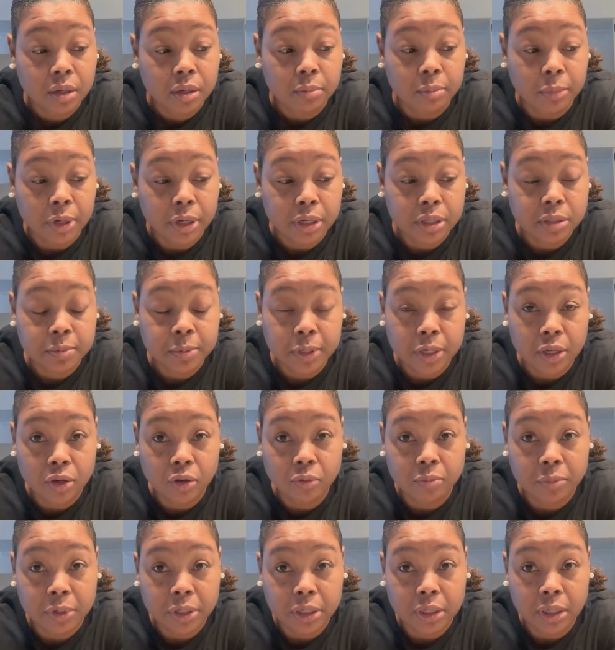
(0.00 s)
my husband
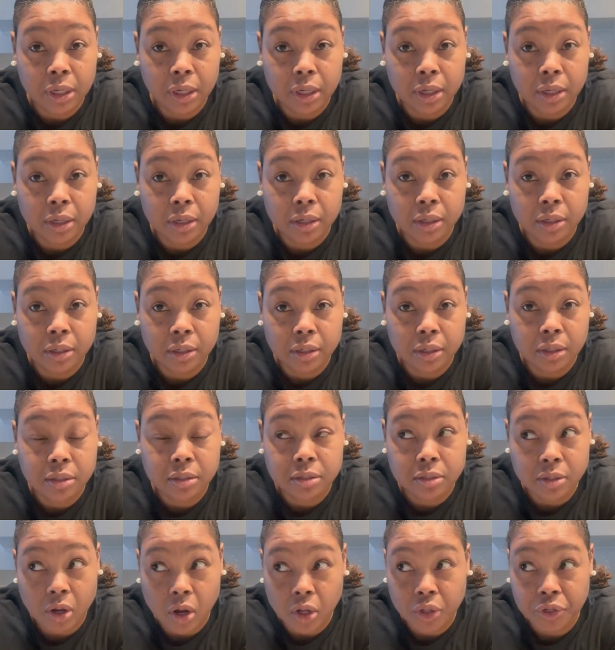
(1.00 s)
helped me and he's
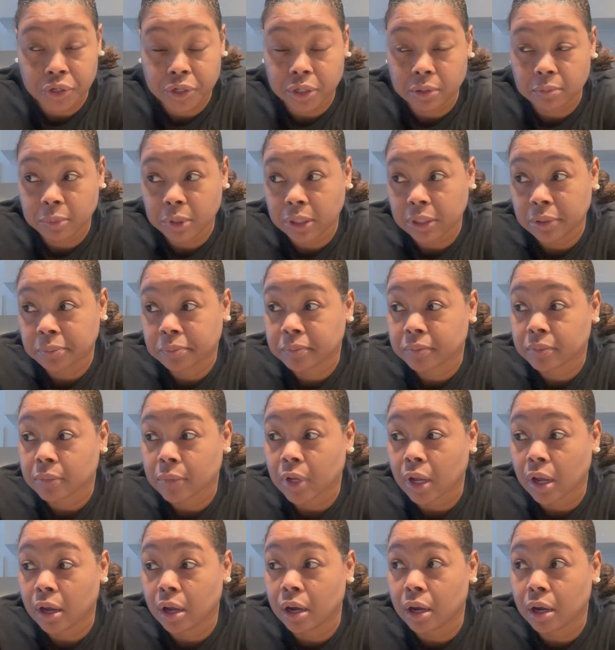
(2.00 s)
taller than me.
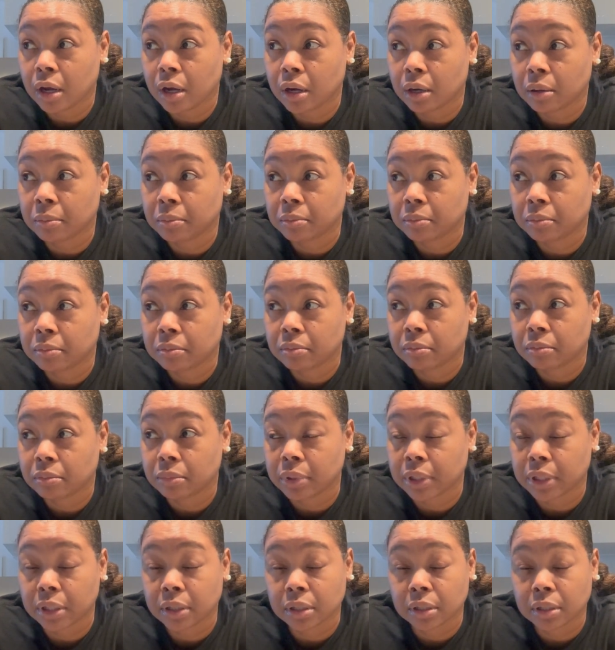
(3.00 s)
Um,
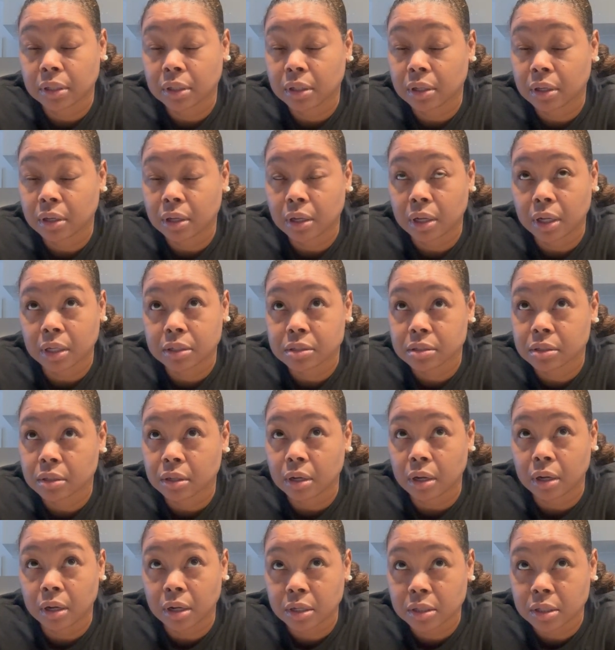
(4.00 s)
but I
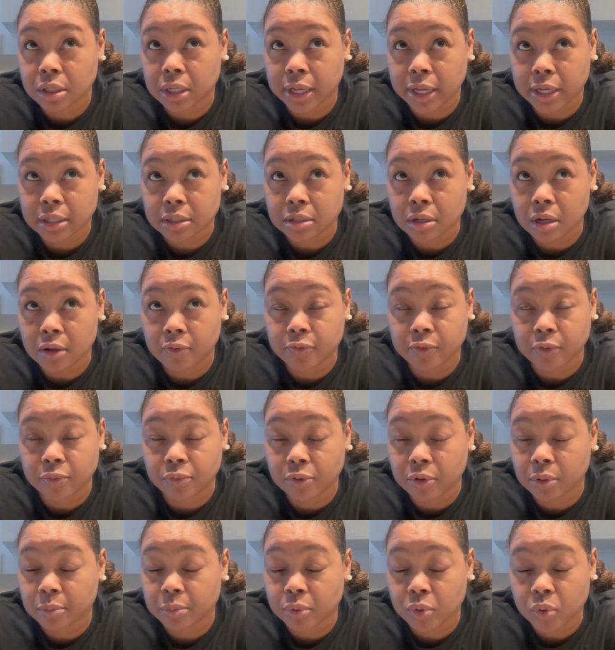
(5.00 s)
took all the lights off the
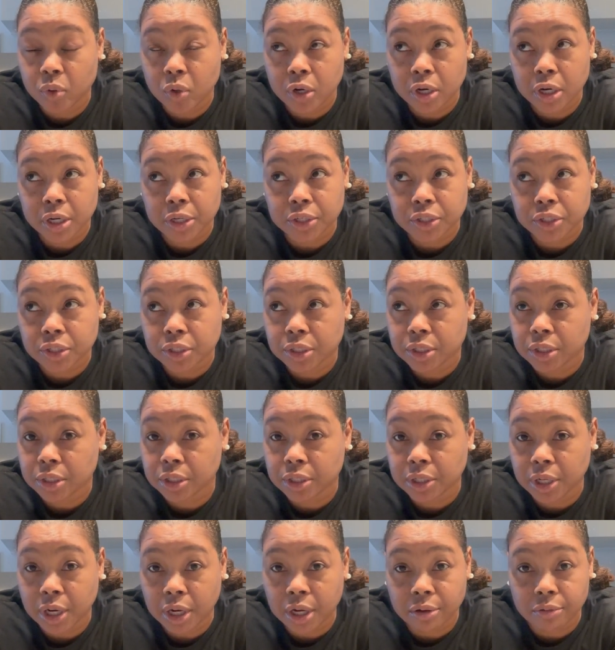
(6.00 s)
front porch, the
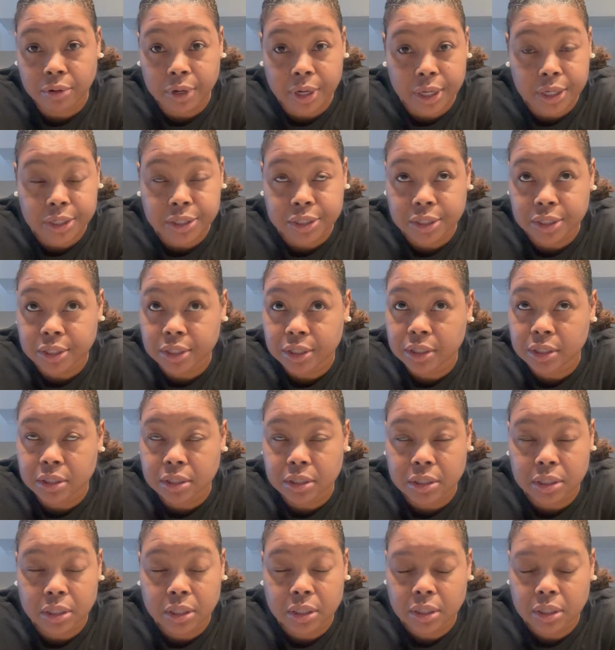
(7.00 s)
decorations,